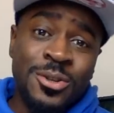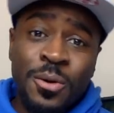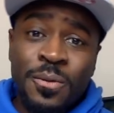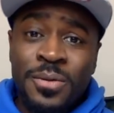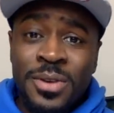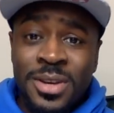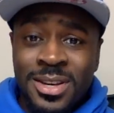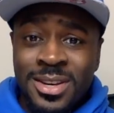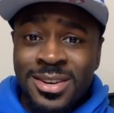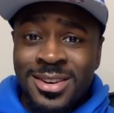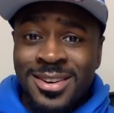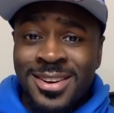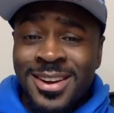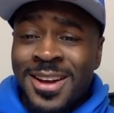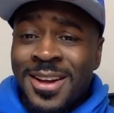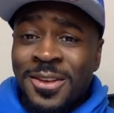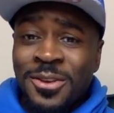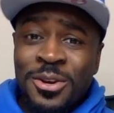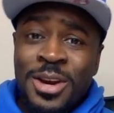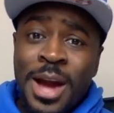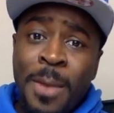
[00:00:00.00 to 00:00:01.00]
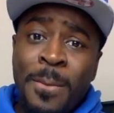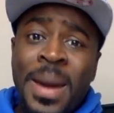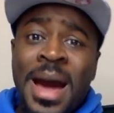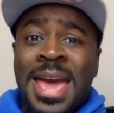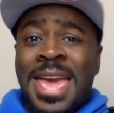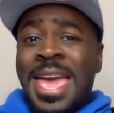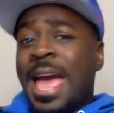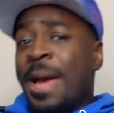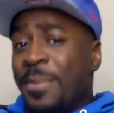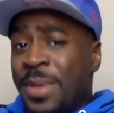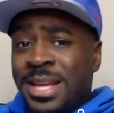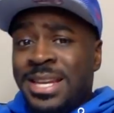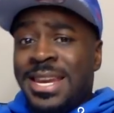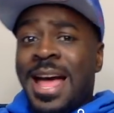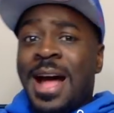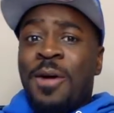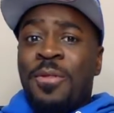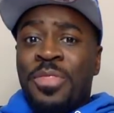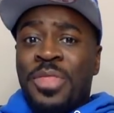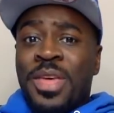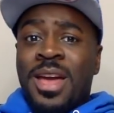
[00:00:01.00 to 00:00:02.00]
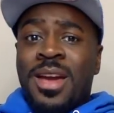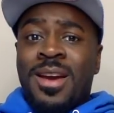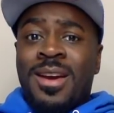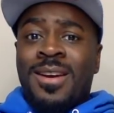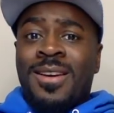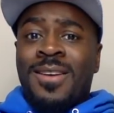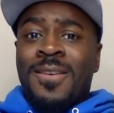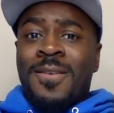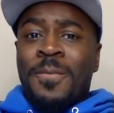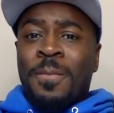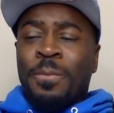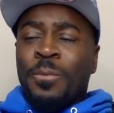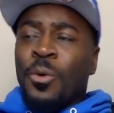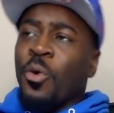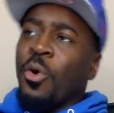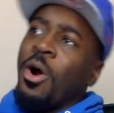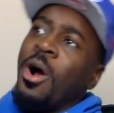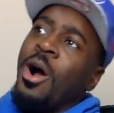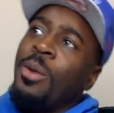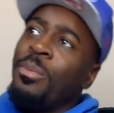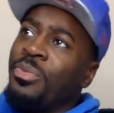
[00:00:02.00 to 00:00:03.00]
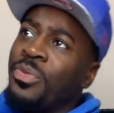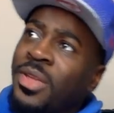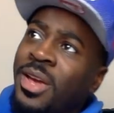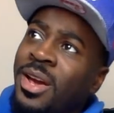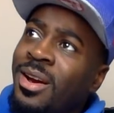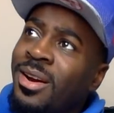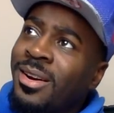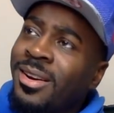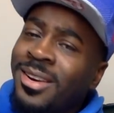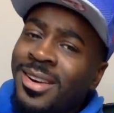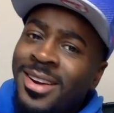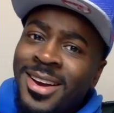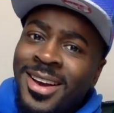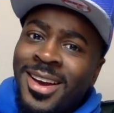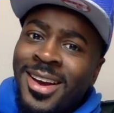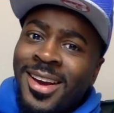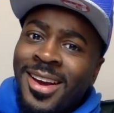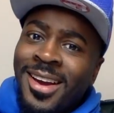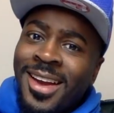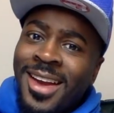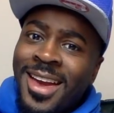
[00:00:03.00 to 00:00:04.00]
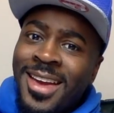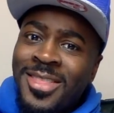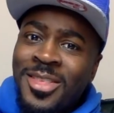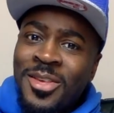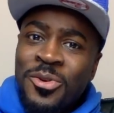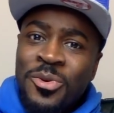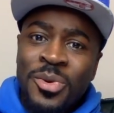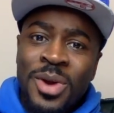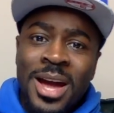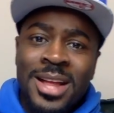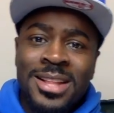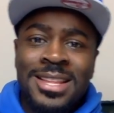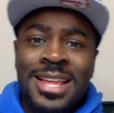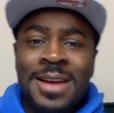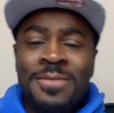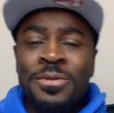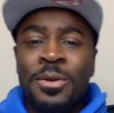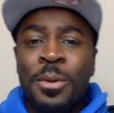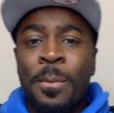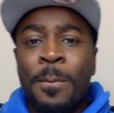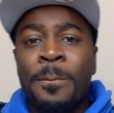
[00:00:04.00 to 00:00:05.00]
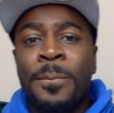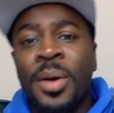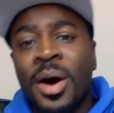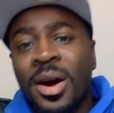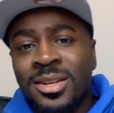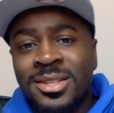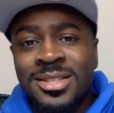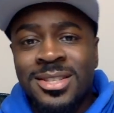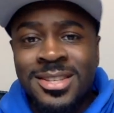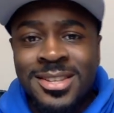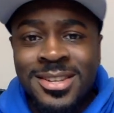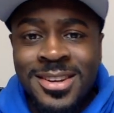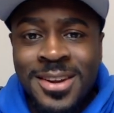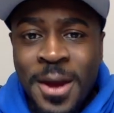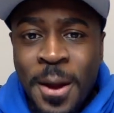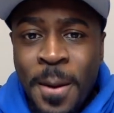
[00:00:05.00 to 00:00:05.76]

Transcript: over here. You got Miami down there or up there. And then you got the Boston